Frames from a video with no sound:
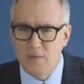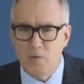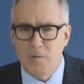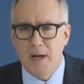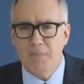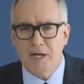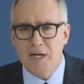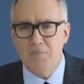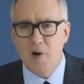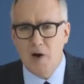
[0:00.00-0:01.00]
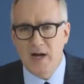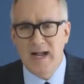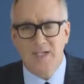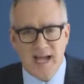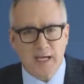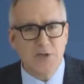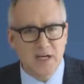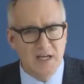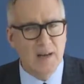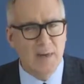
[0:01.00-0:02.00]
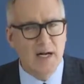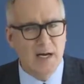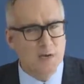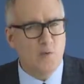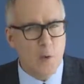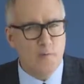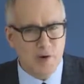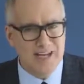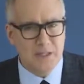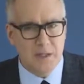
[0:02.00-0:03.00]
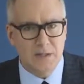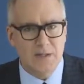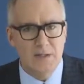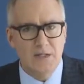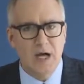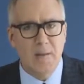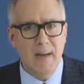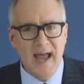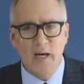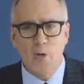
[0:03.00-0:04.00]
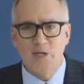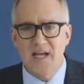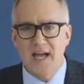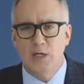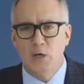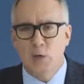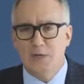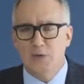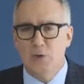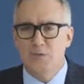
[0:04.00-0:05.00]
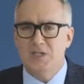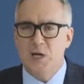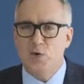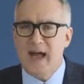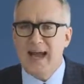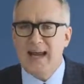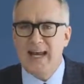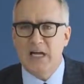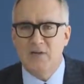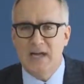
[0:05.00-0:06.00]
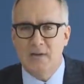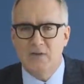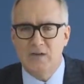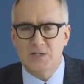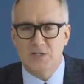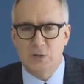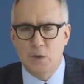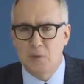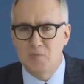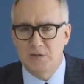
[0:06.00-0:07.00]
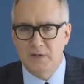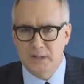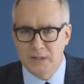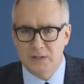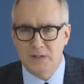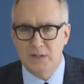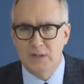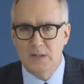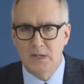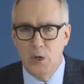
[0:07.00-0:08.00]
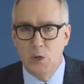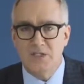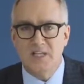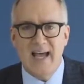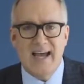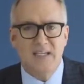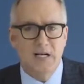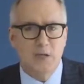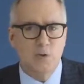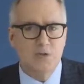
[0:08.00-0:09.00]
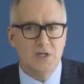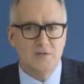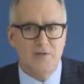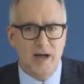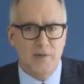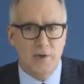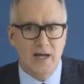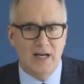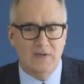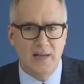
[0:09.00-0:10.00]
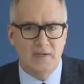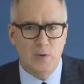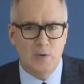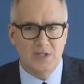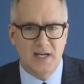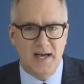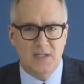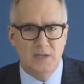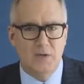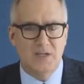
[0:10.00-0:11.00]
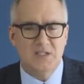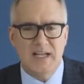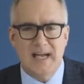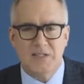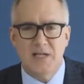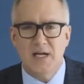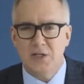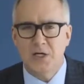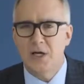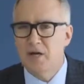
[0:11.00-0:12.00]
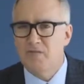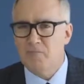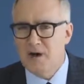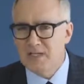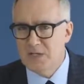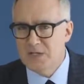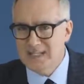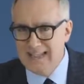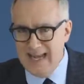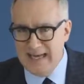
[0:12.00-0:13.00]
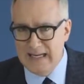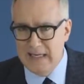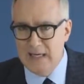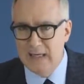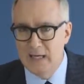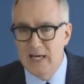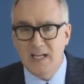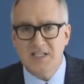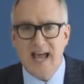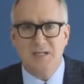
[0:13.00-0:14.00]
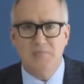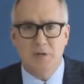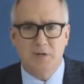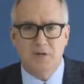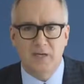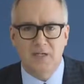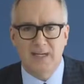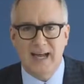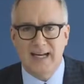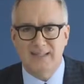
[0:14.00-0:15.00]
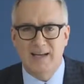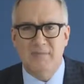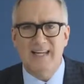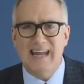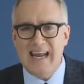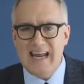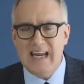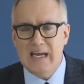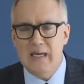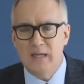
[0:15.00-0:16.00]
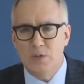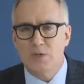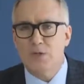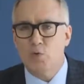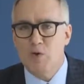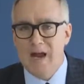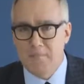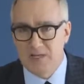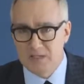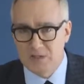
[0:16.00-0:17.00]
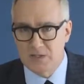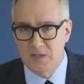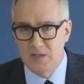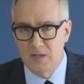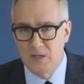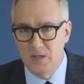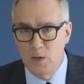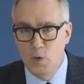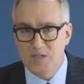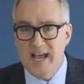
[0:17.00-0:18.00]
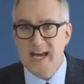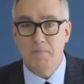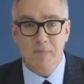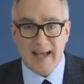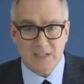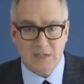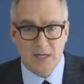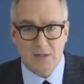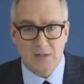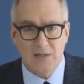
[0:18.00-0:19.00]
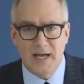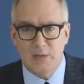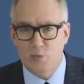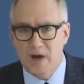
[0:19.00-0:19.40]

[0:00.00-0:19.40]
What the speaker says: The Republican Party has actually nominated for president a man who attacked U.S. troops in Iraq and claimed they stole millions, who has attacked Ted Cruz's father and claimed he was connected to the assassination of President Kennedy, attacked Bill Clinton and claimed he was a rapist, who attacked Mexicans as